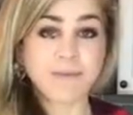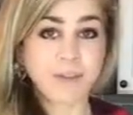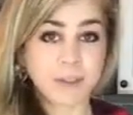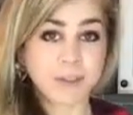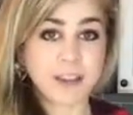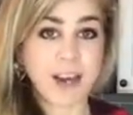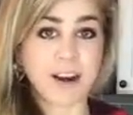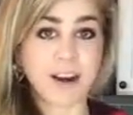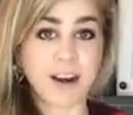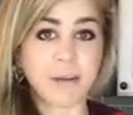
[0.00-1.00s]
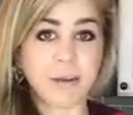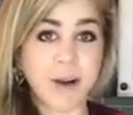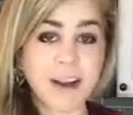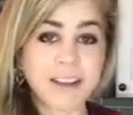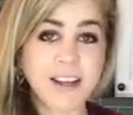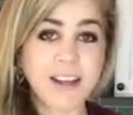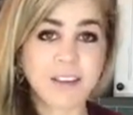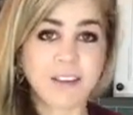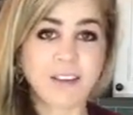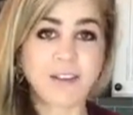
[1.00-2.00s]
foods that are
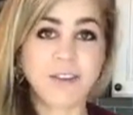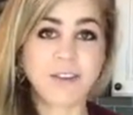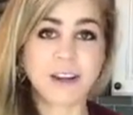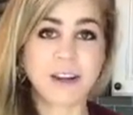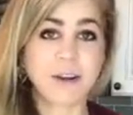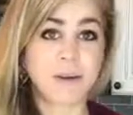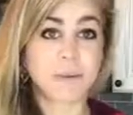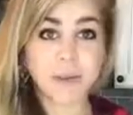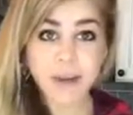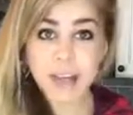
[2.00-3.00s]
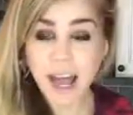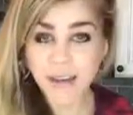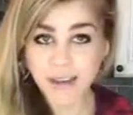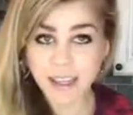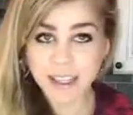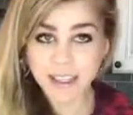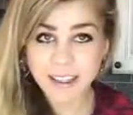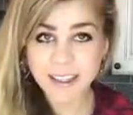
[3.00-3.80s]
unprocessed or foods that are pretty healthy.